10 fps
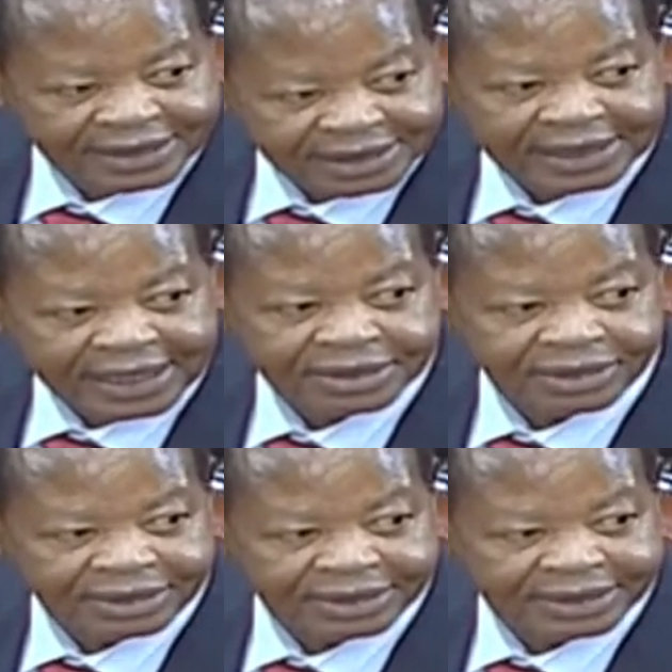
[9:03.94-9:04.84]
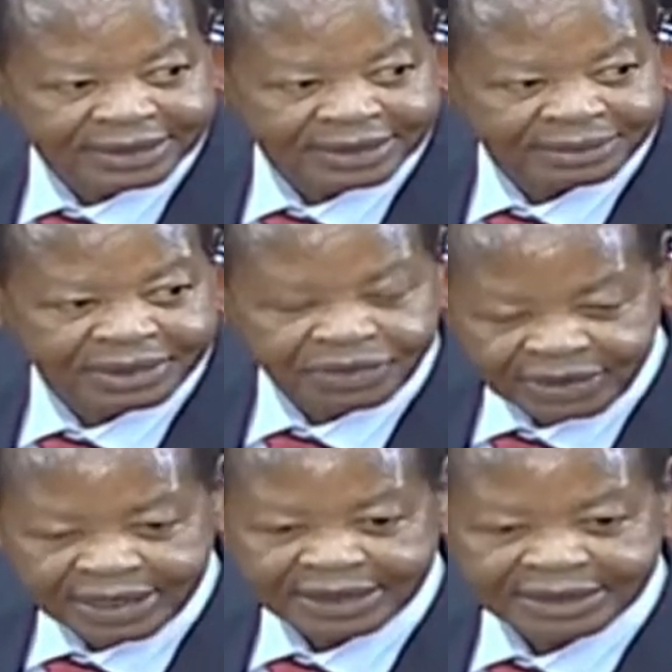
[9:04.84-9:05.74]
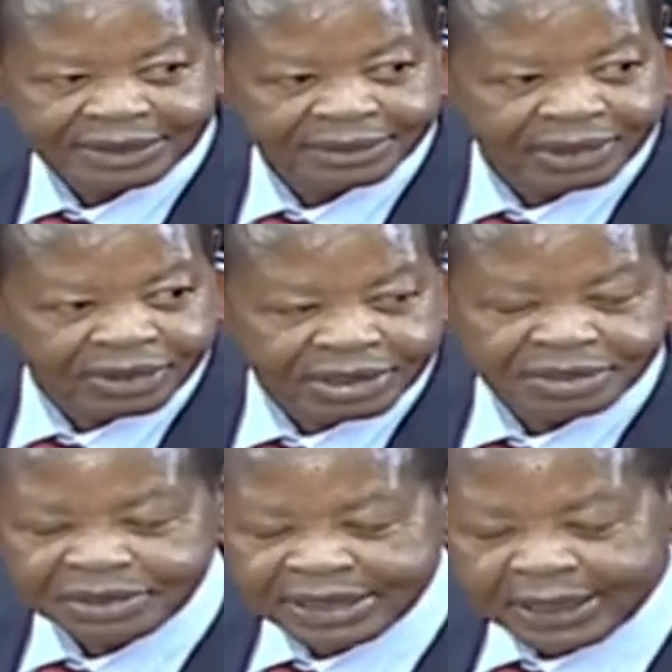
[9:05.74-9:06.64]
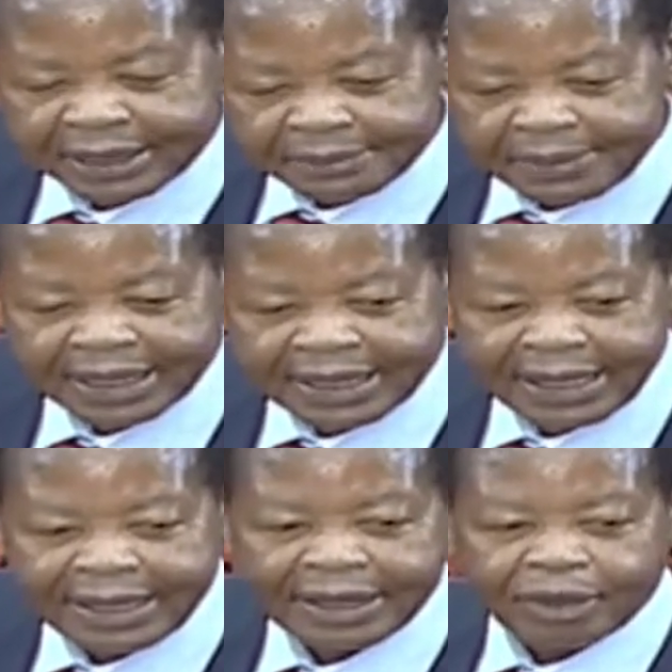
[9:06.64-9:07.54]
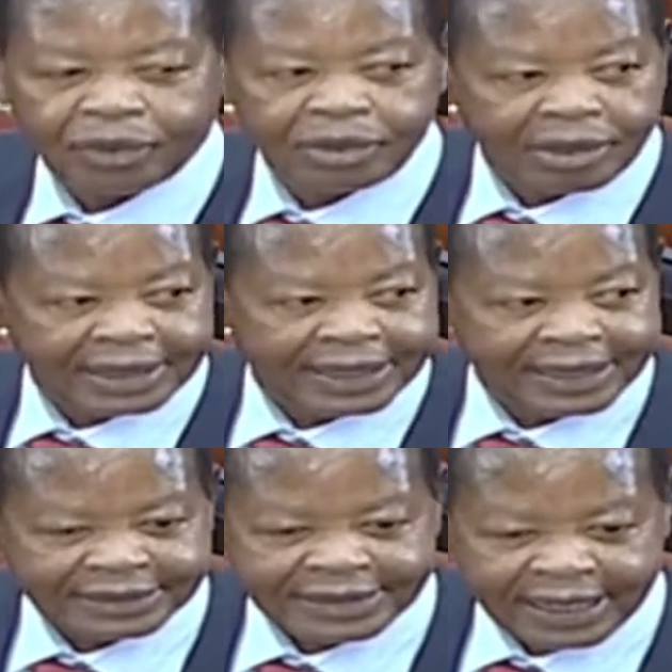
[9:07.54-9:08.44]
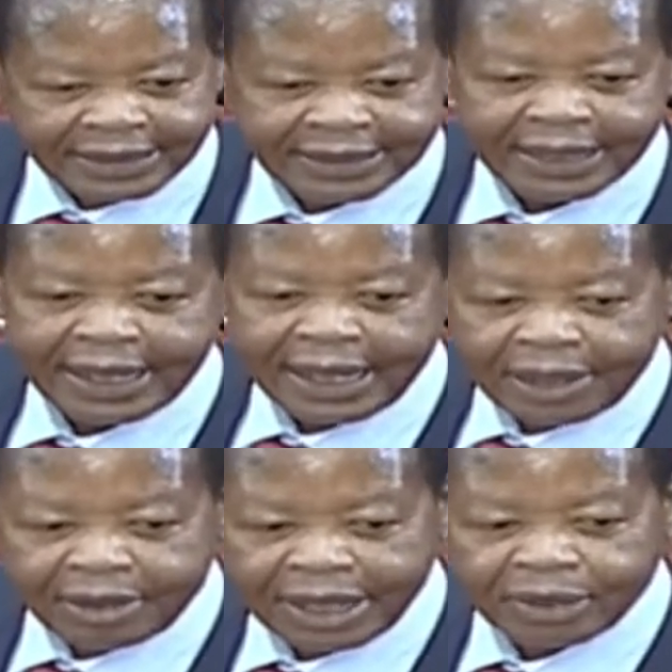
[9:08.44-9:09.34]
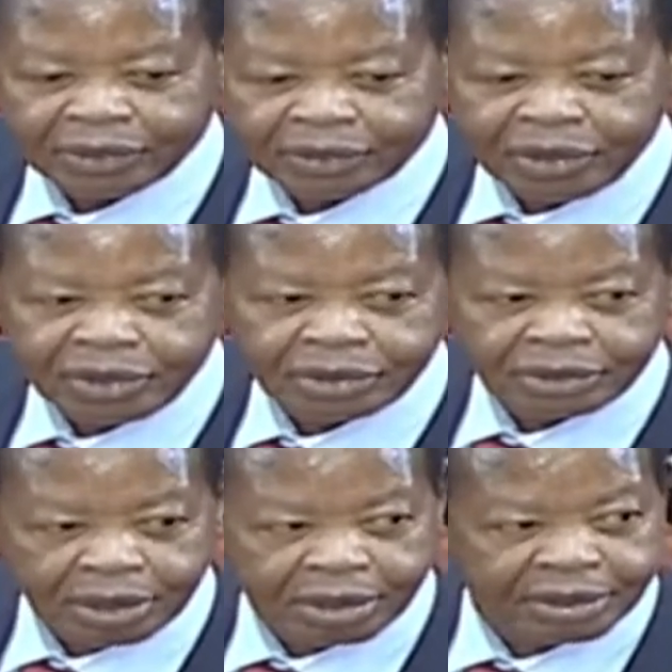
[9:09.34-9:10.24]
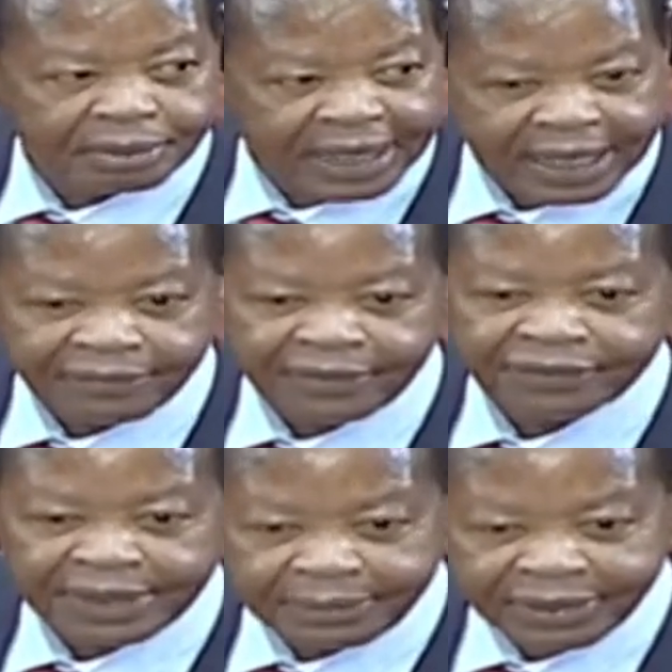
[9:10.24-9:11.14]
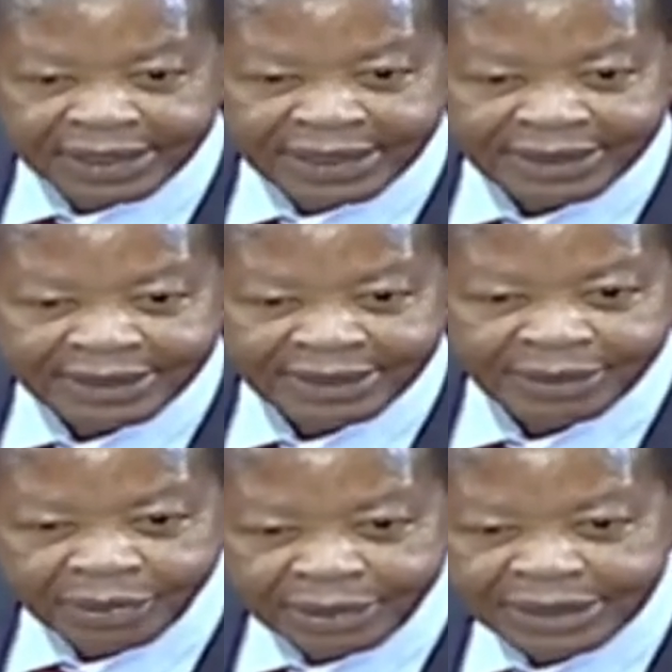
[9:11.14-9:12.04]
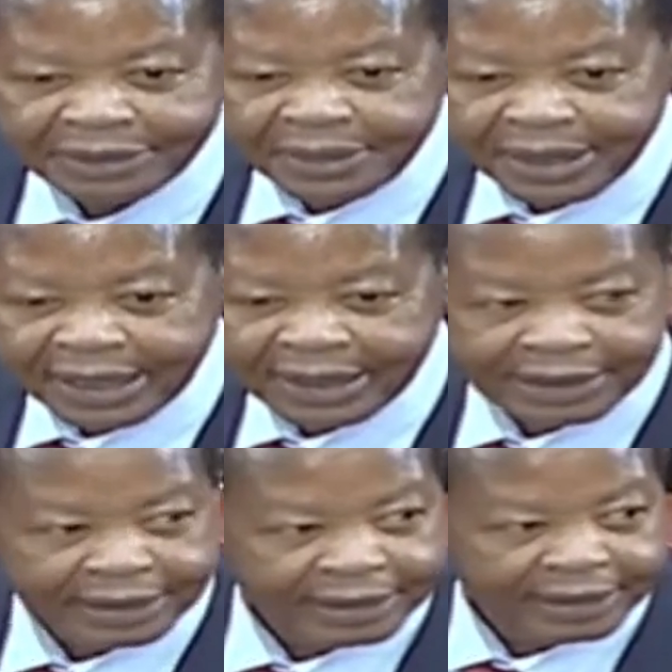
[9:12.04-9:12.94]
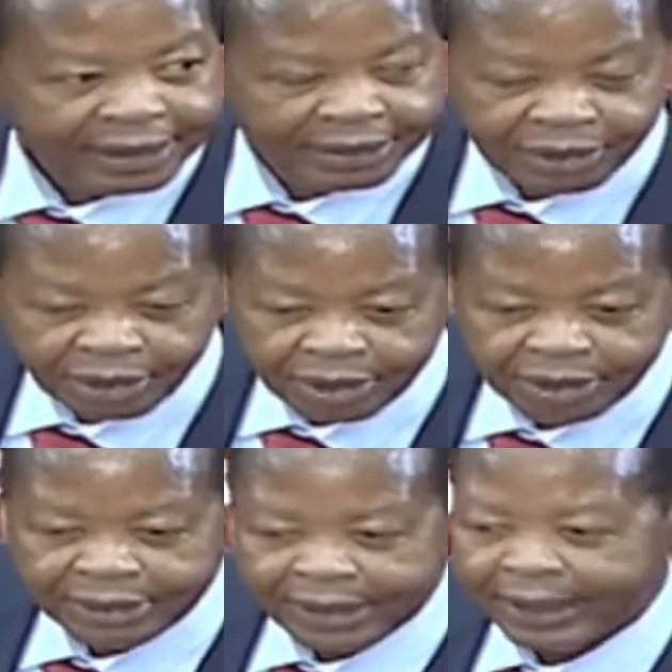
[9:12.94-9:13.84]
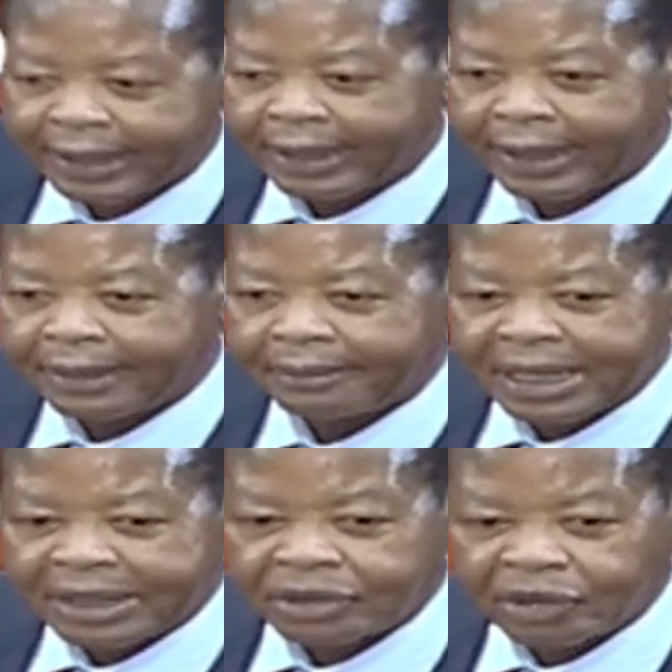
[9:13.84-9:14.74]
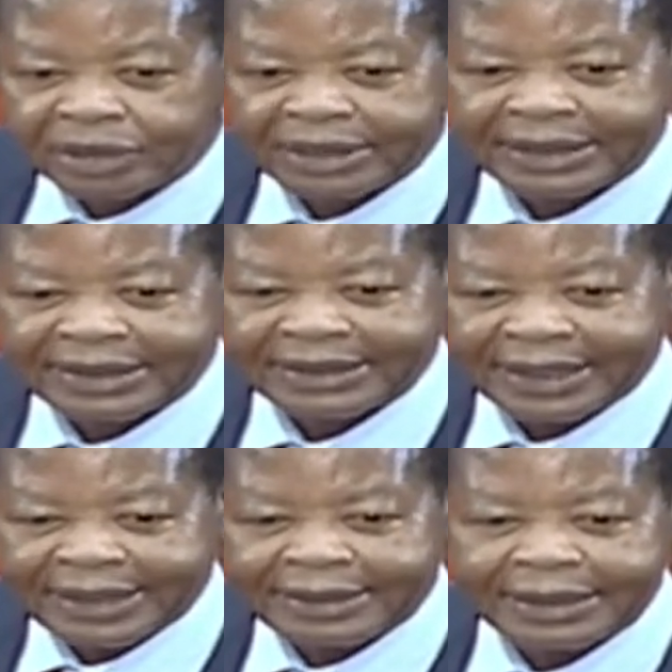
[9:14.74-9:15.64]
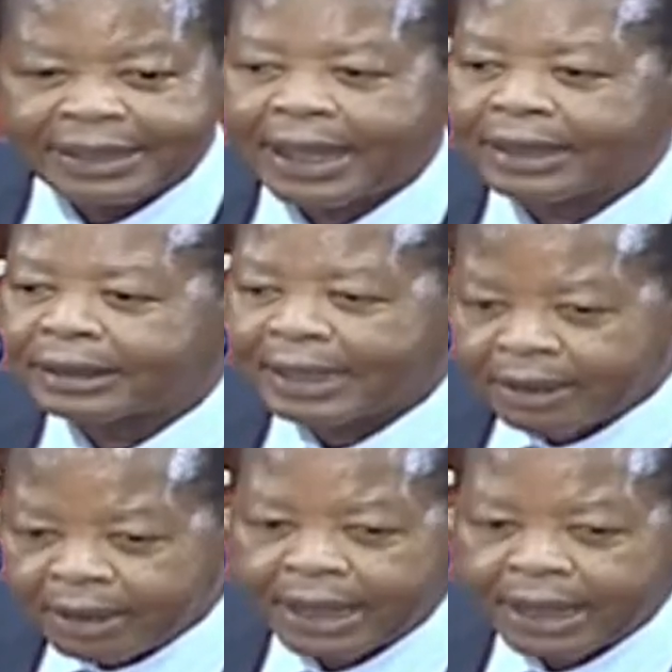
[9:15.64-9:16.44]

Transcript: discussion between us because Mzee Kibaki could not understand how I was going to talk on behalf of somebody who is being, you know, uh, mentioned. And he, at,